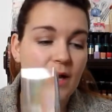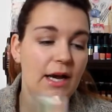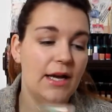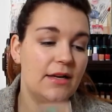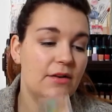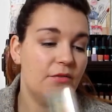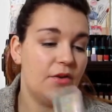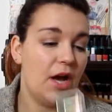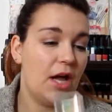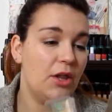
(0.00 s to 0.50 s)

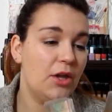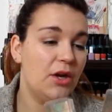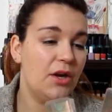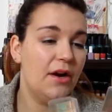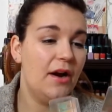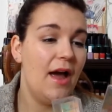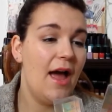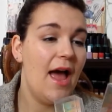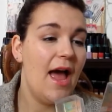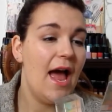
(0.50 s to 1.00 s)
kind of
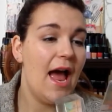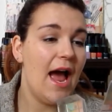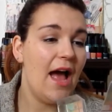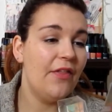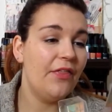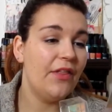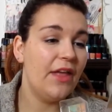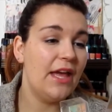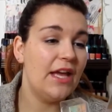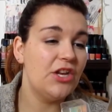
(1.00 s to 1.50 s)
color
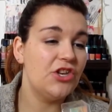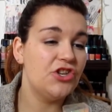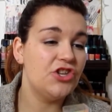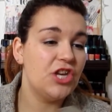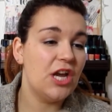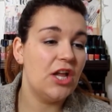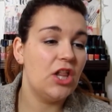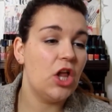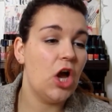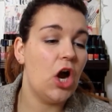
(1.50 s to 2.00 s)
and then
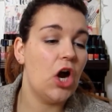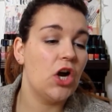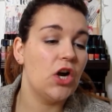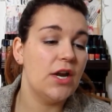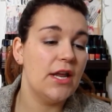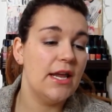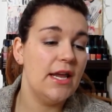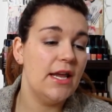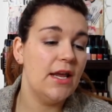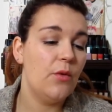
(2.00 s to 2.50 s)
Get
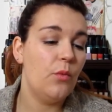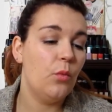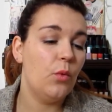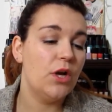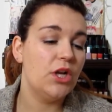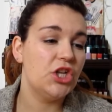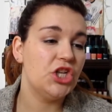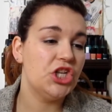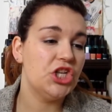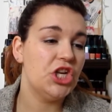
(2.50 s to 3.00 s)
Arty
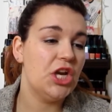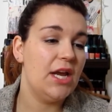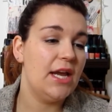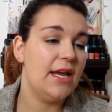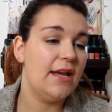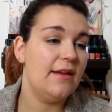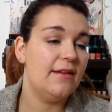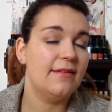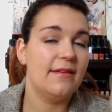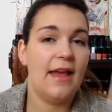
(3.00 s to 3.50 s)
which
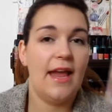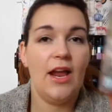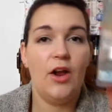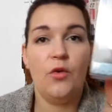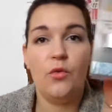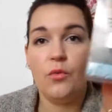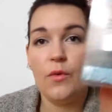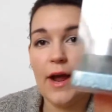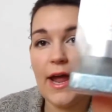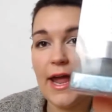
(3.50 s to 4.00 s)
is a
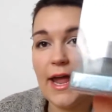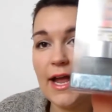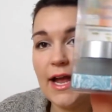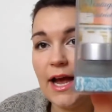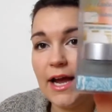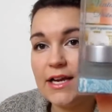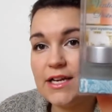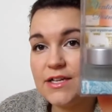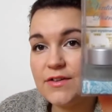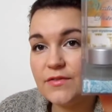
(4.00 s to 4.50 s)
gray
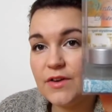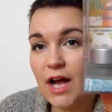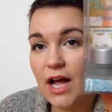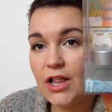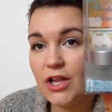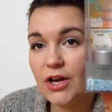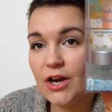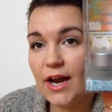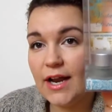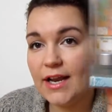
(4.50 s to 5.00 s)
kind of
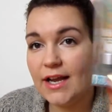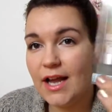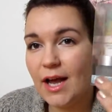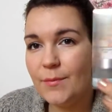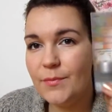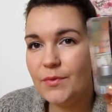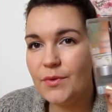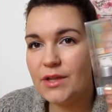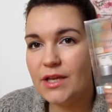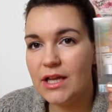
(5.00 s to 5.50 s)
color and it
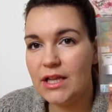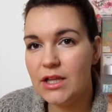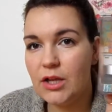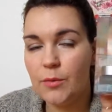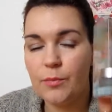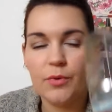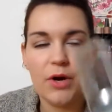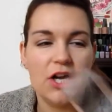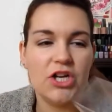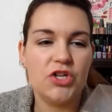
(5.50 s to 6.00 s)
comes with like a
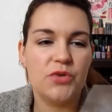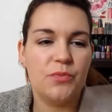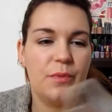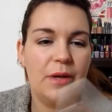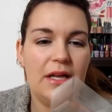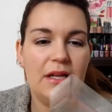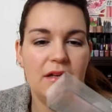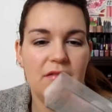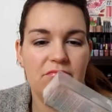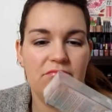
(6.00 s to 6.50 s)
little brush
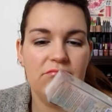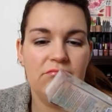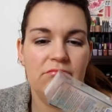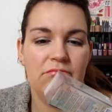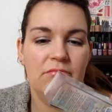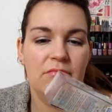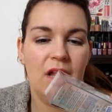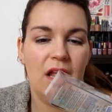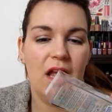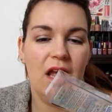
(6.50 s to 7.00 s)
but
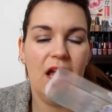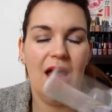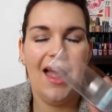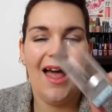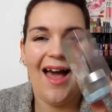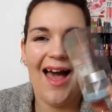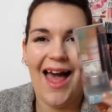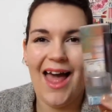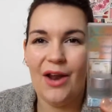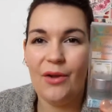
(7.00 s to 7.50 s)

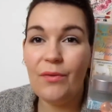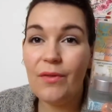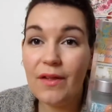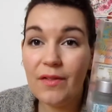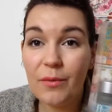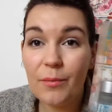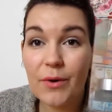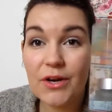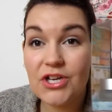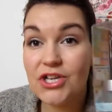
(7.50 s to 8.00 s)
I don't
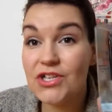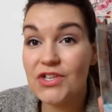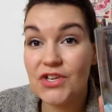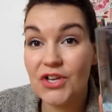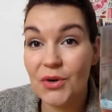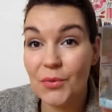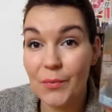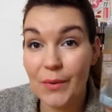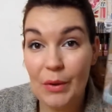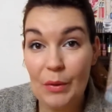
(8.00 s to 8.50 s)
think the brush is
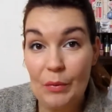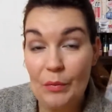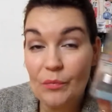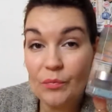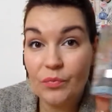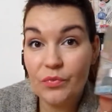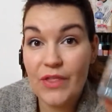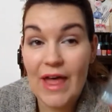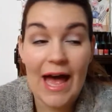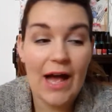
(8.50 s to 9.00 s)
going to
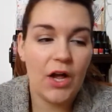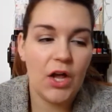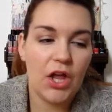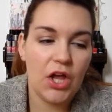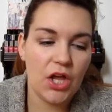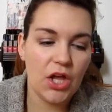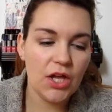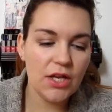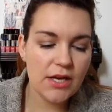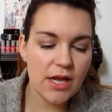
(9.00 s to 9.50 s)
be that
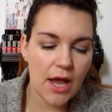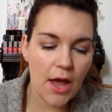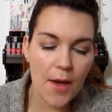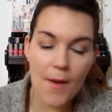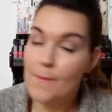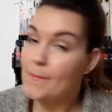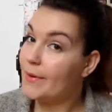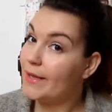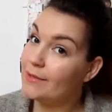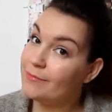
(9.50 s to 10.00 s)
good
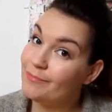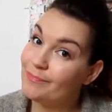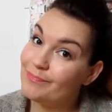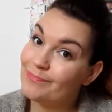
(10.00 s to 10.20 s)
but